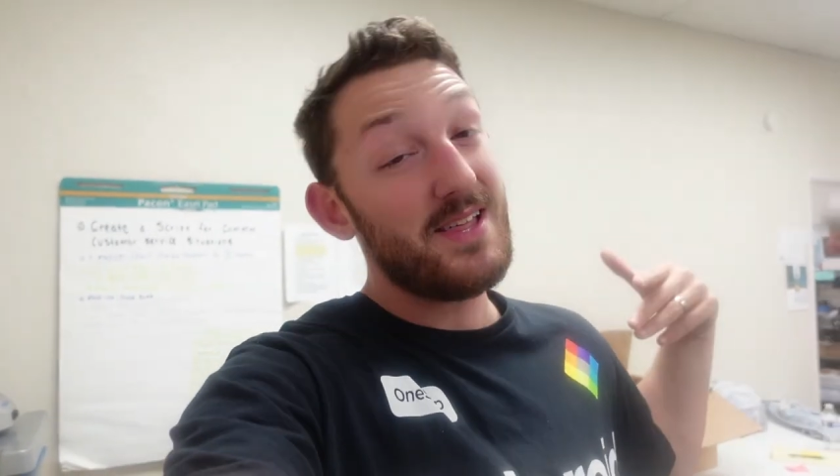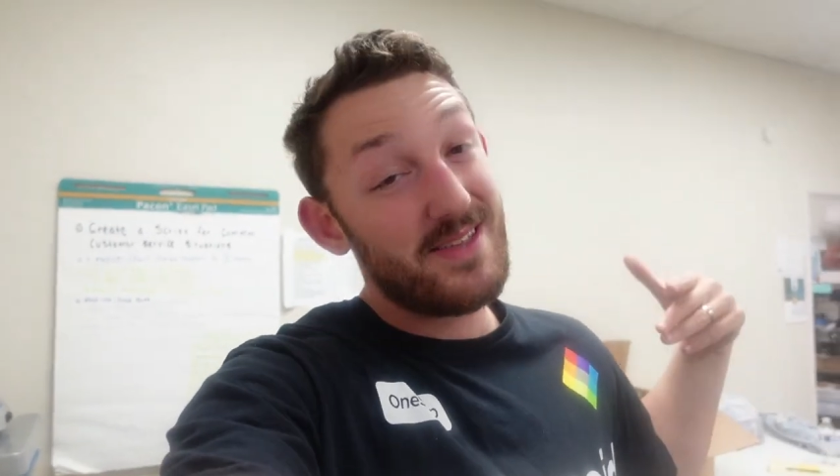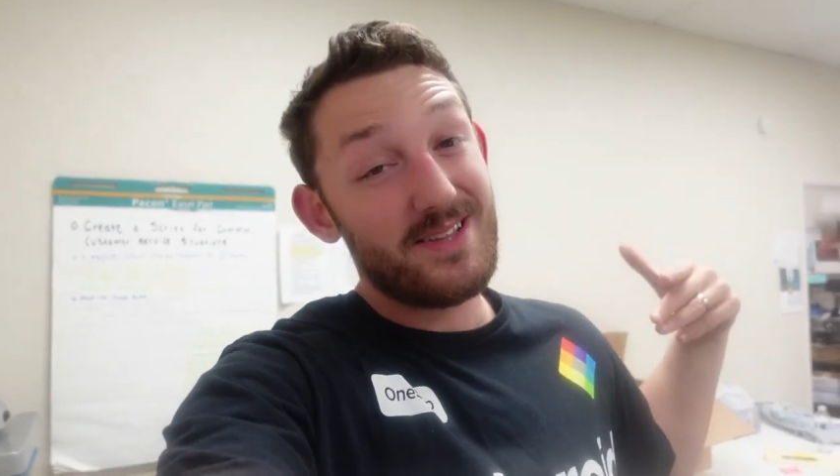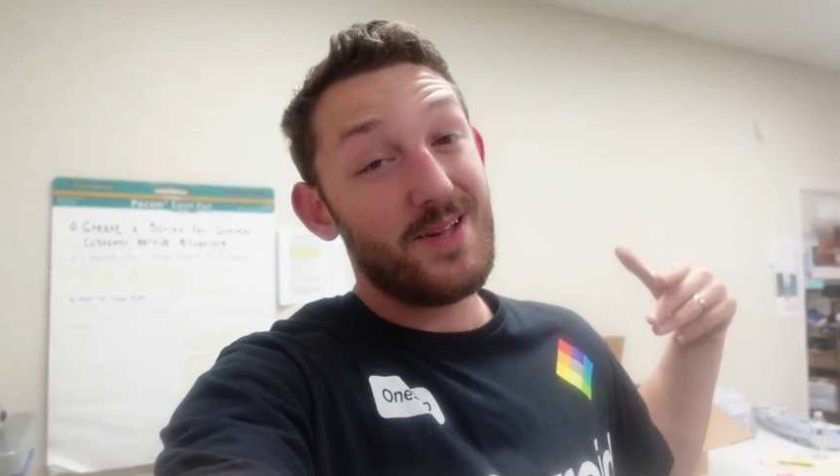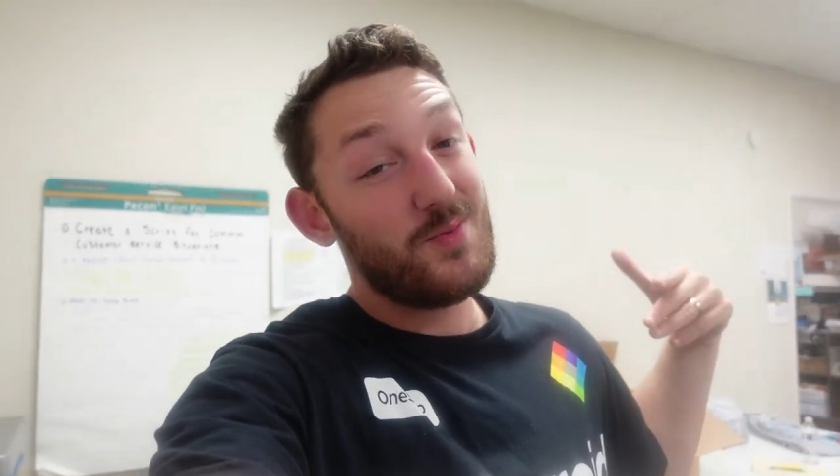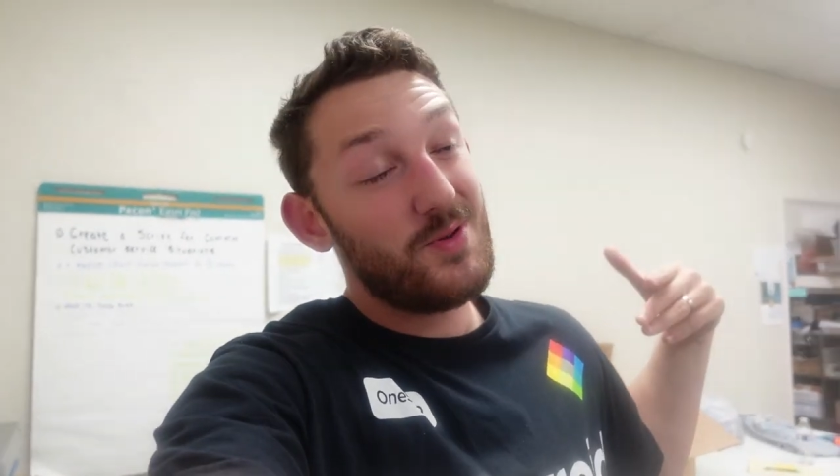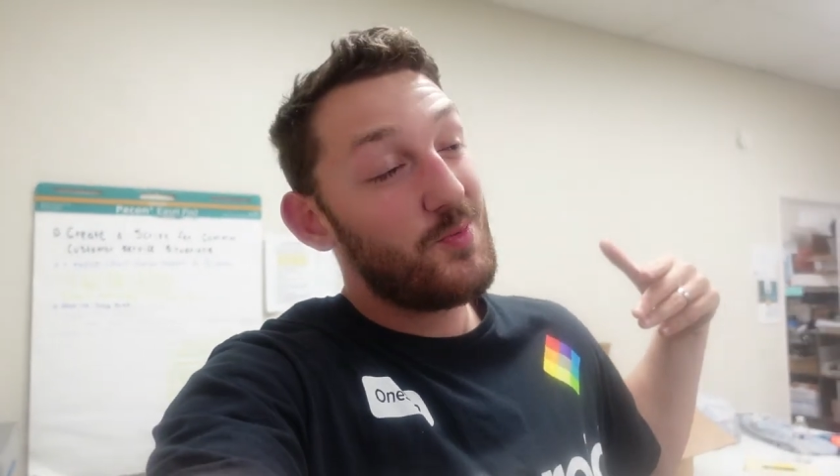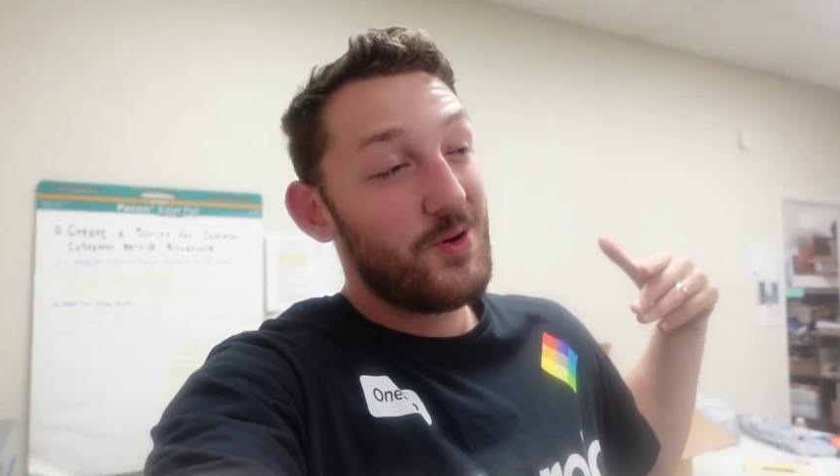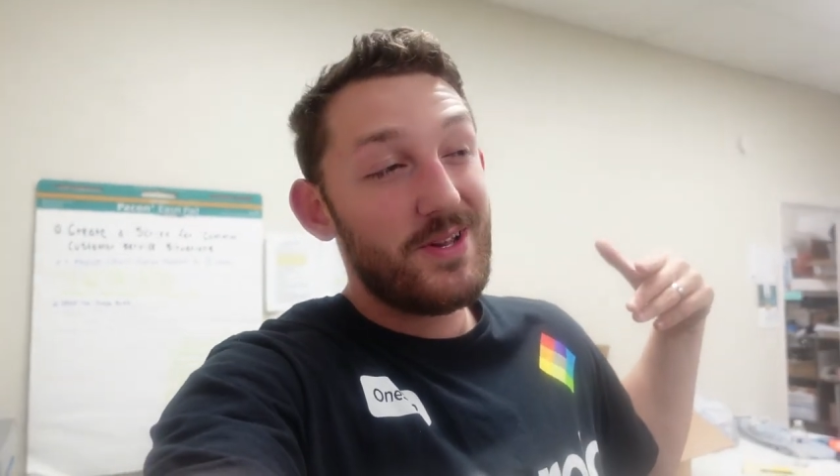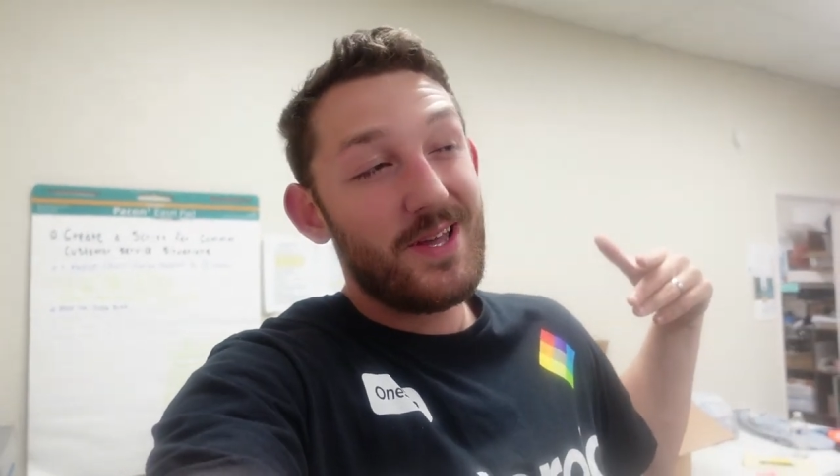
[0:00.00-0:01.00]
think they do a
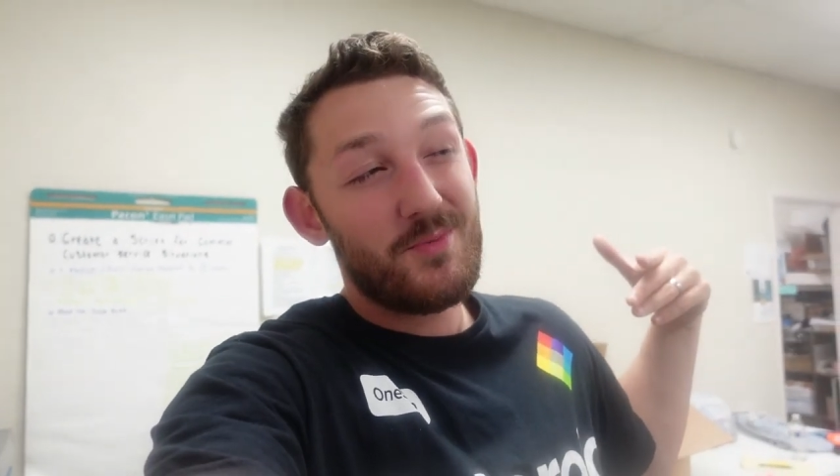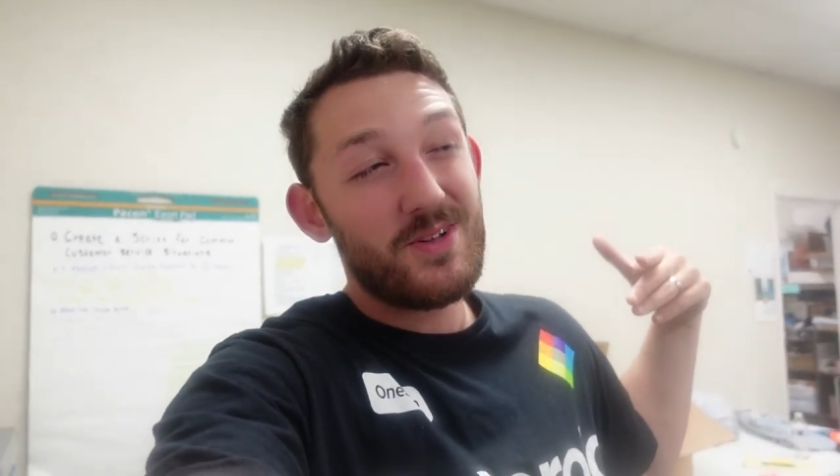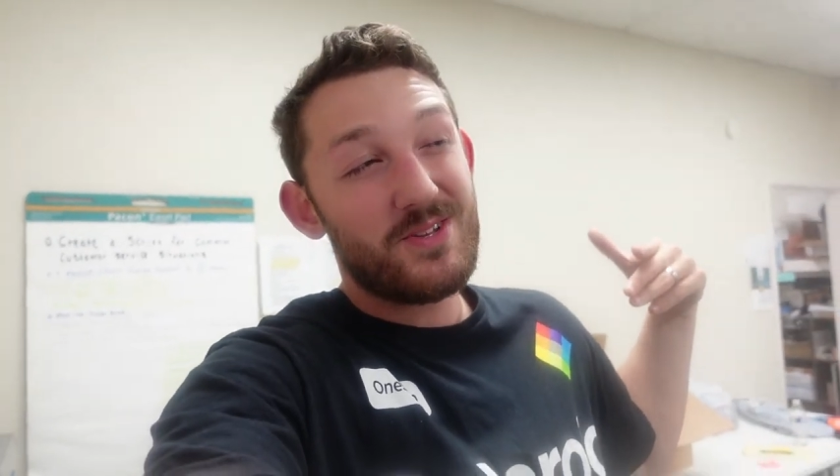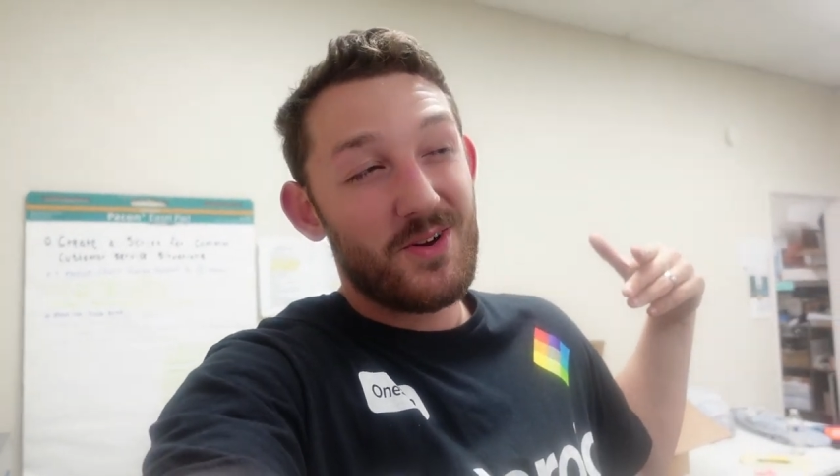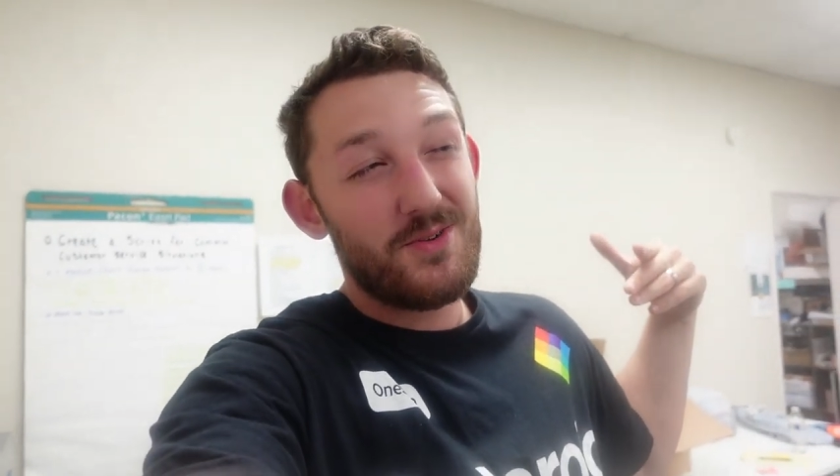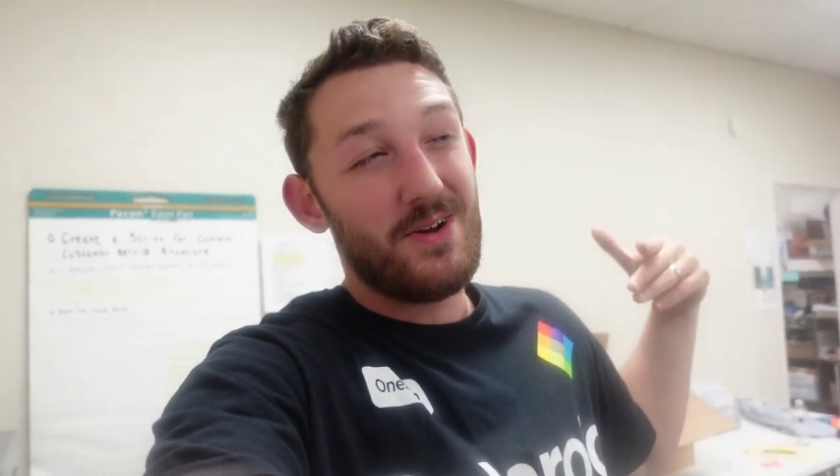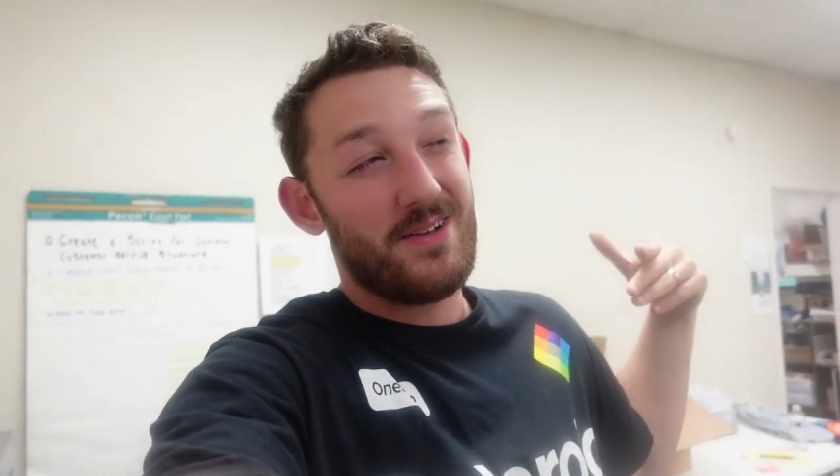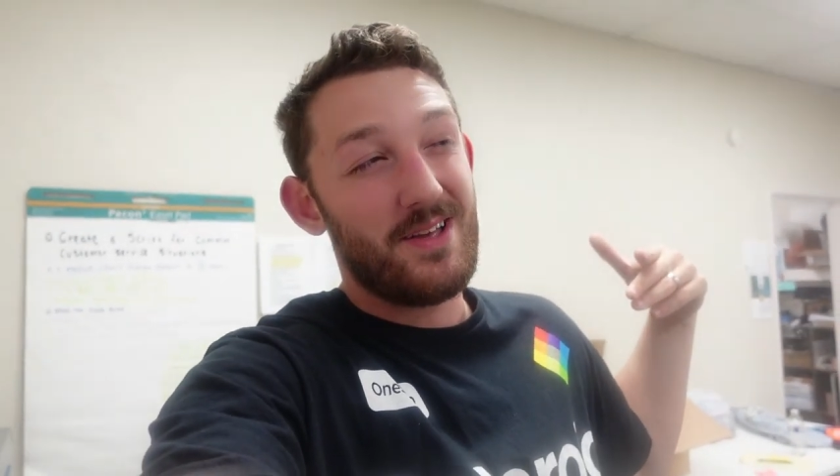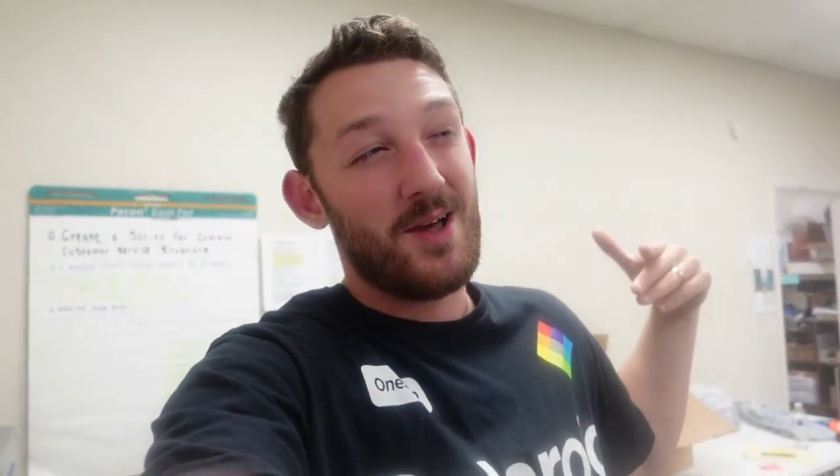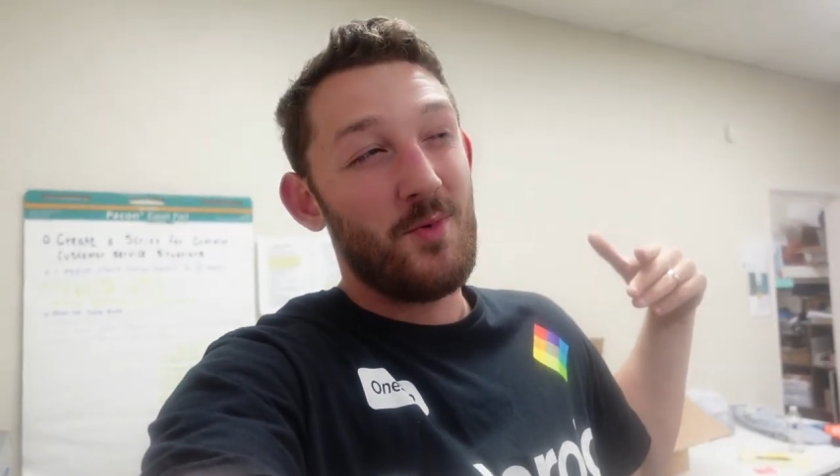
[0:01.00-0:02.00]
pretty damn good
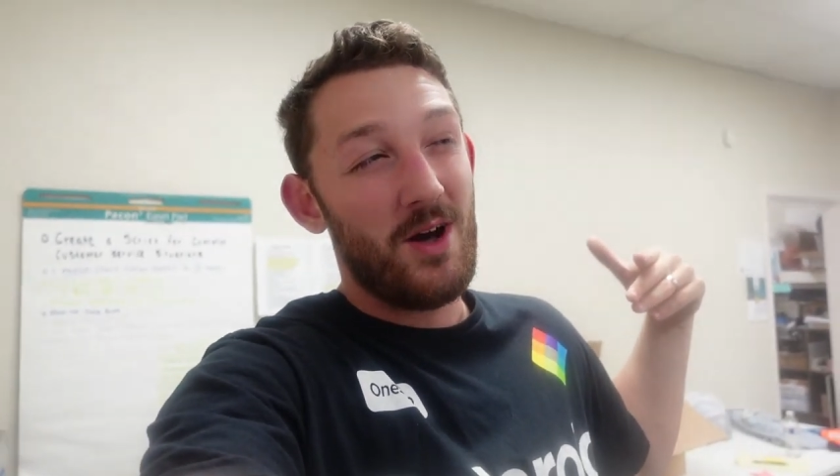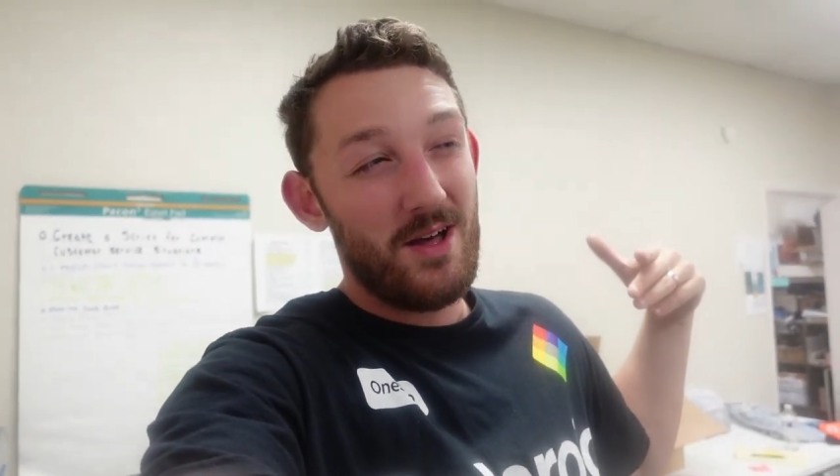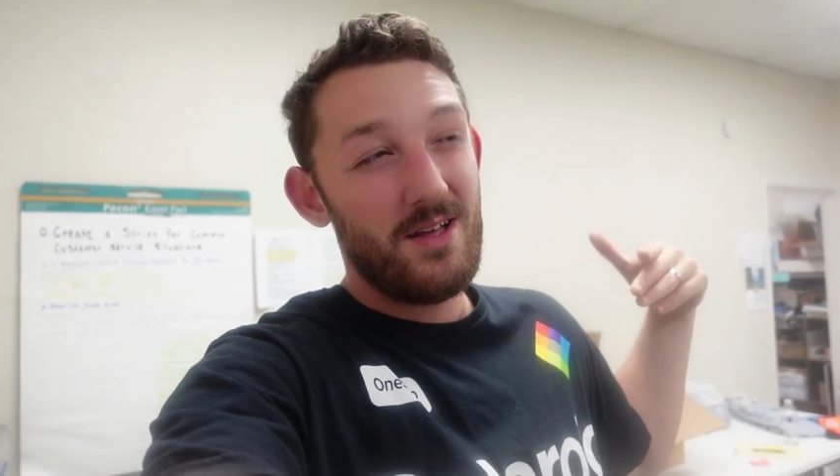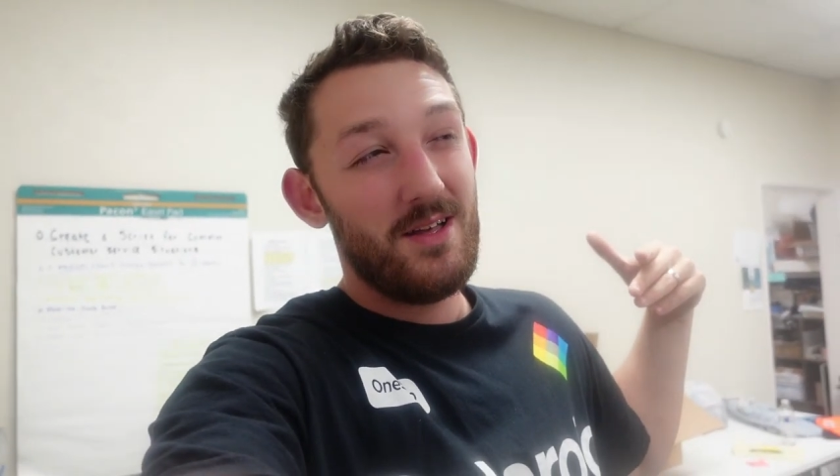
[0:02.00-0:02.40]
turnaround time, huh?